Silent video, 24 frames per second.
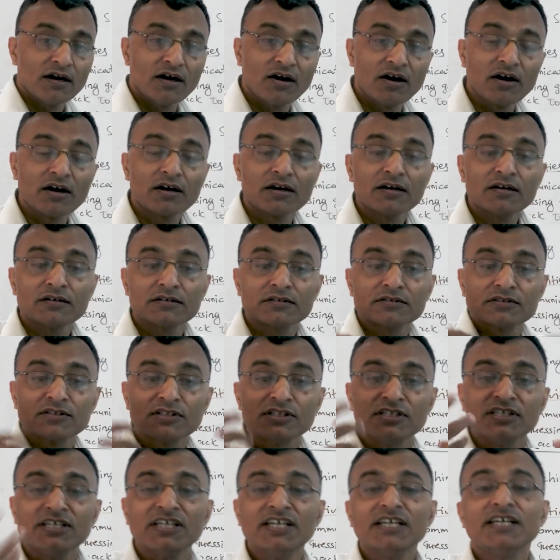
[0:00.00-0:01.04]
or
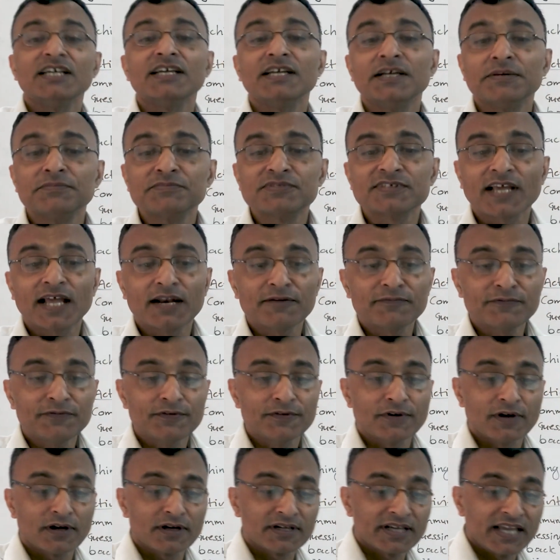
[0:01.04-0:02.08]
he himself
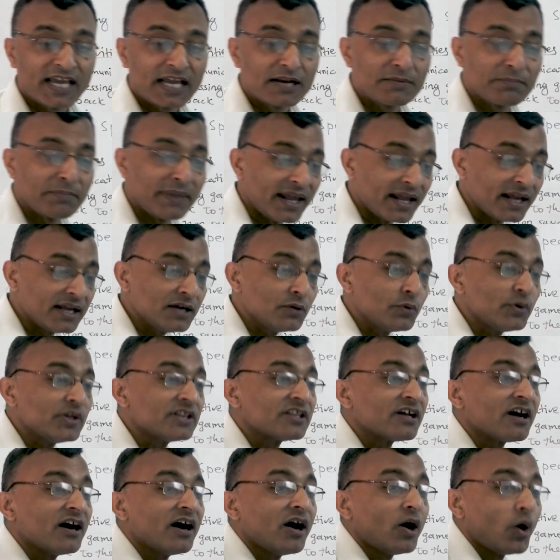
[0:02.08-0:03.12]
can make
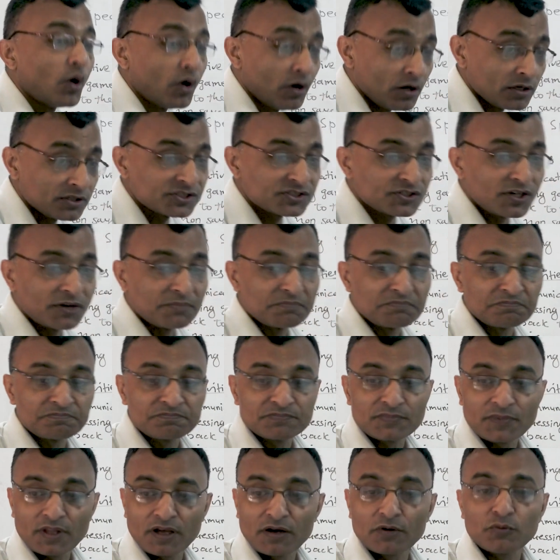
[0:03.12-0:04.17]
with
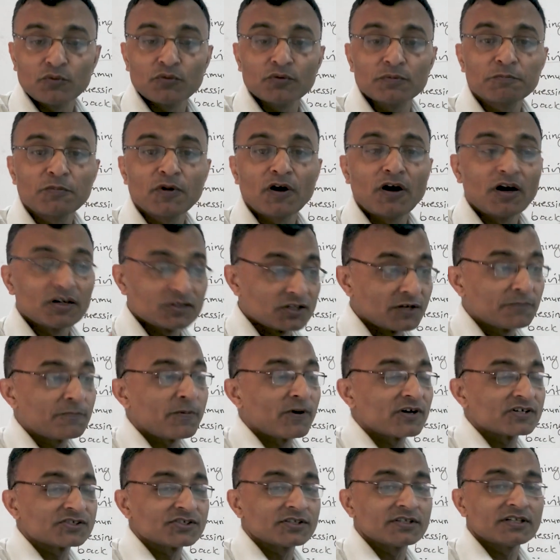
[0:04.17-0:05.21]
some other
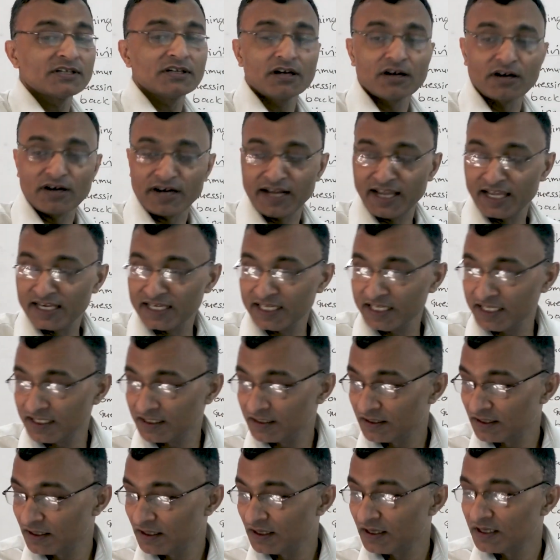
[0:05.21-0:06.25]
person or
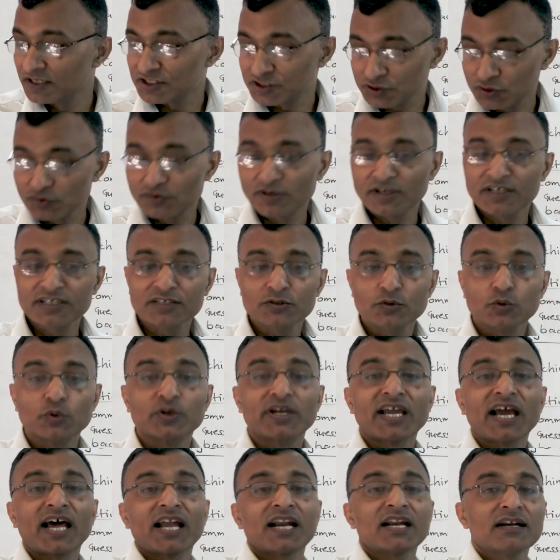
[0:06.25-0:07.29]
any student
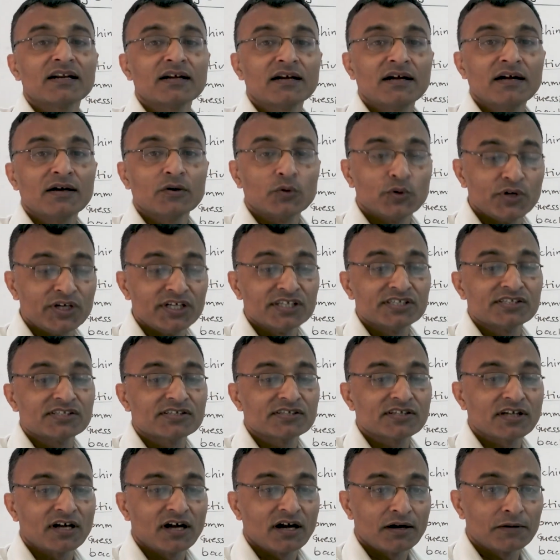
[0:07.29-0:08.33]
who
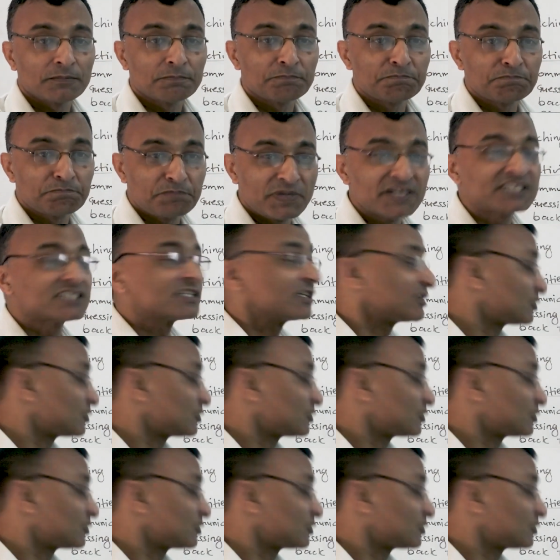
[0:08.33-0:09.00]
is better